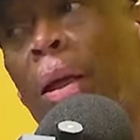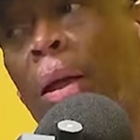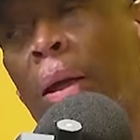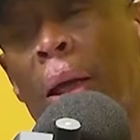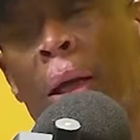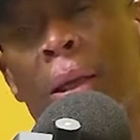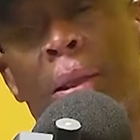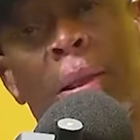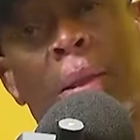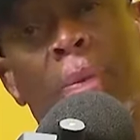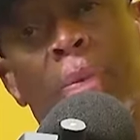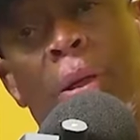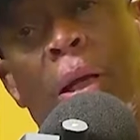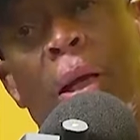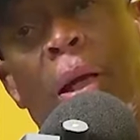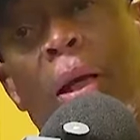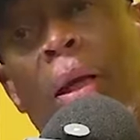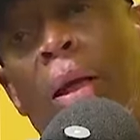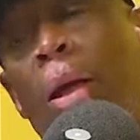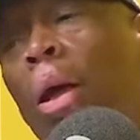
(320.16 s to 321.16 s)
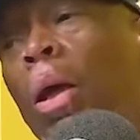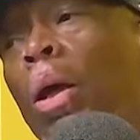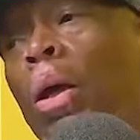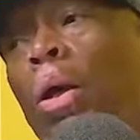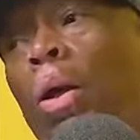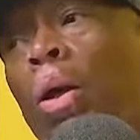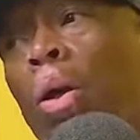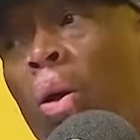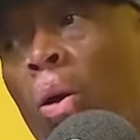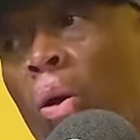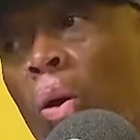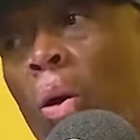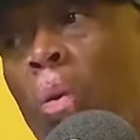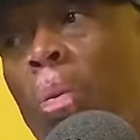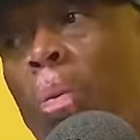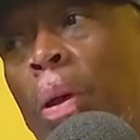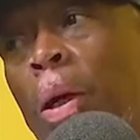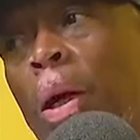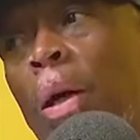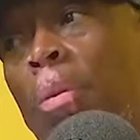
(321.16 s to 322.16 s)
hence I'm saying, you don't
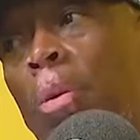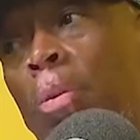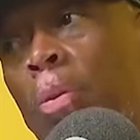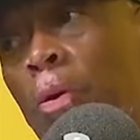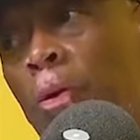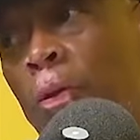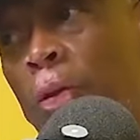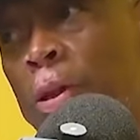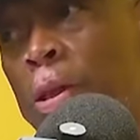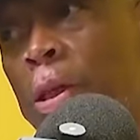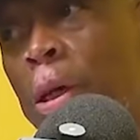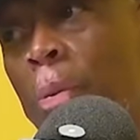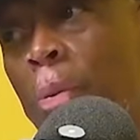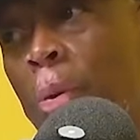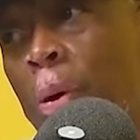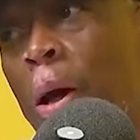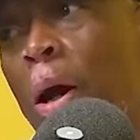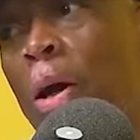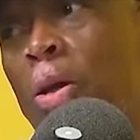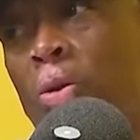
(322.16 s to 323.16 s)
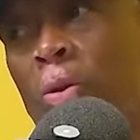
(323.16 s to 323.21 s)
become a professional player, also